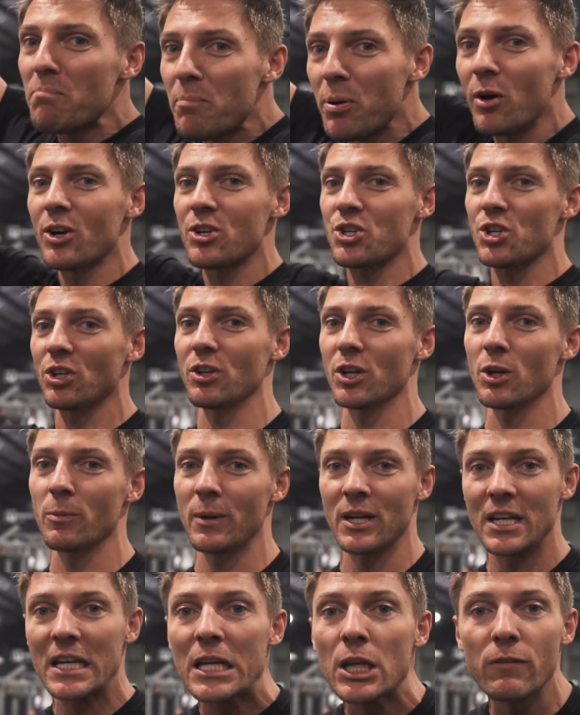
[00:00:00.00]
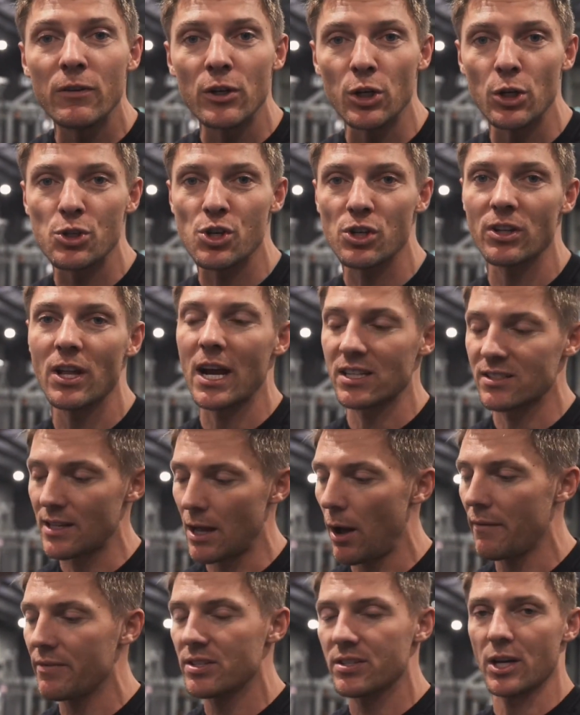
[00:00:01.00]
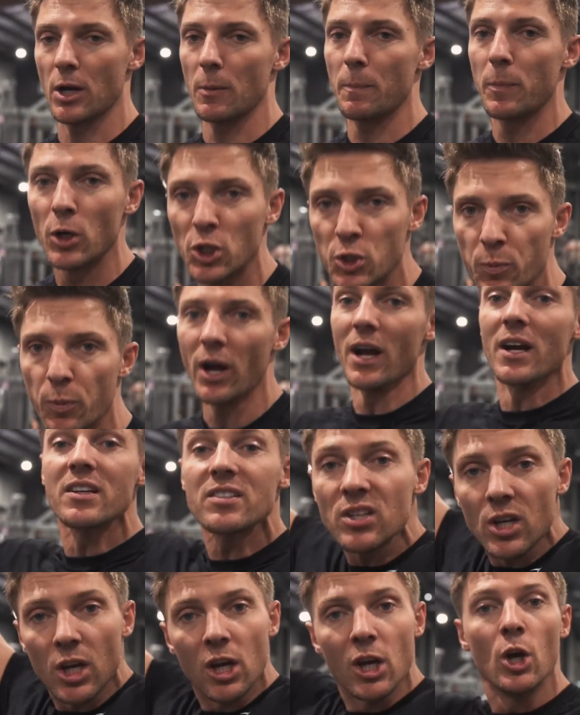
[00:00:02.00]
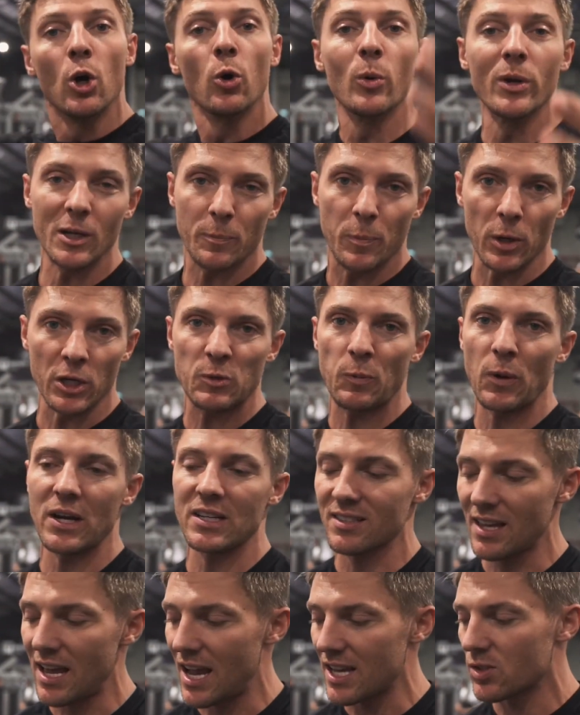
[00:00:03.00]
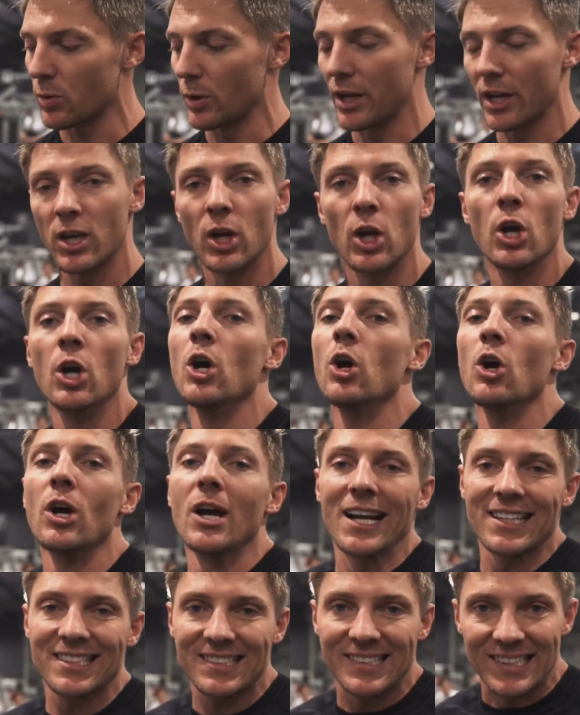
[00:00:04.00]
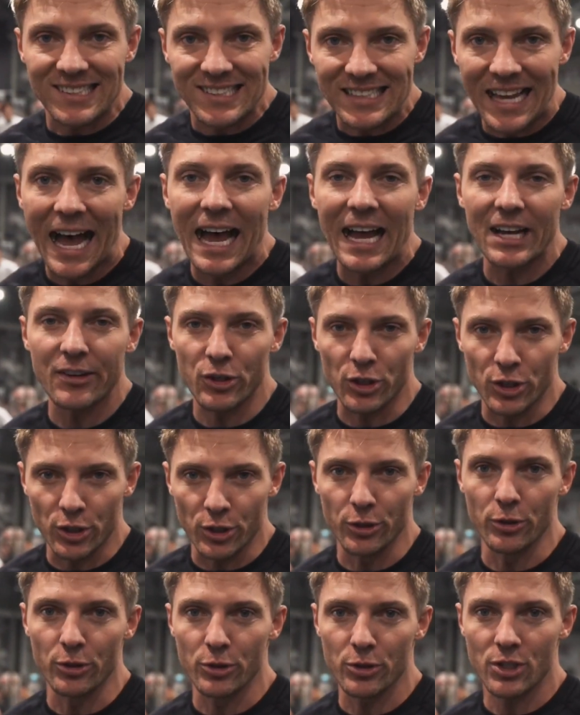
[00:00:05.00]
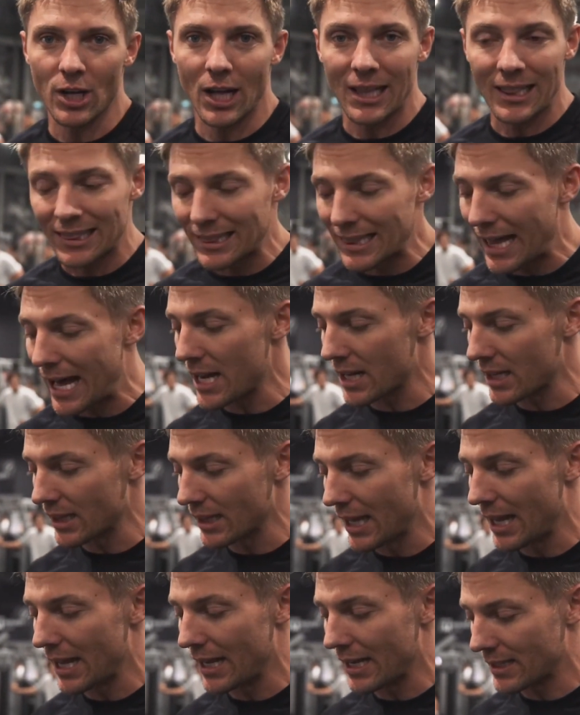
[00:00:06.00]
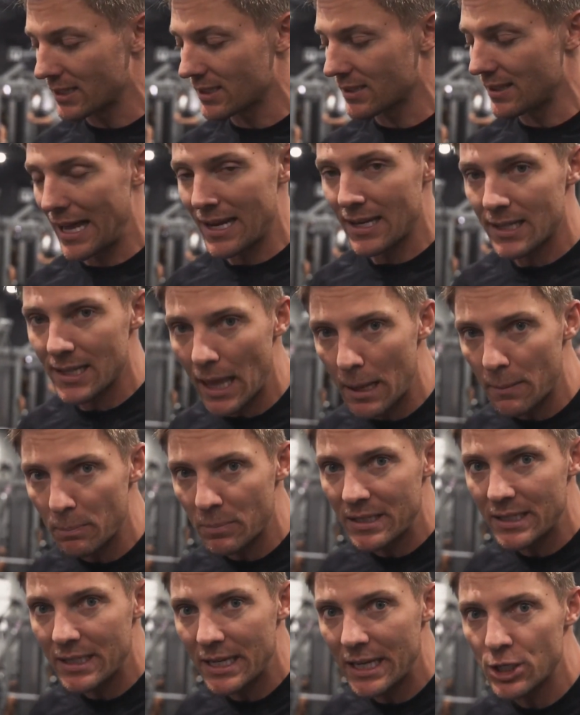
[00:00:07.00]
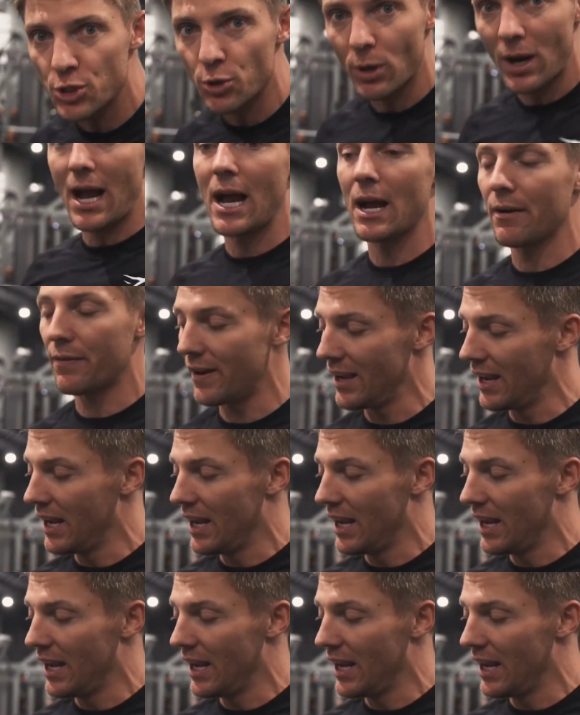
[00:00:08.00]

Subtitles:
push a little bit and even use your legs. Now, obviously on a push press, we did push press last week, it's designed to use a lot of legs. That knee drive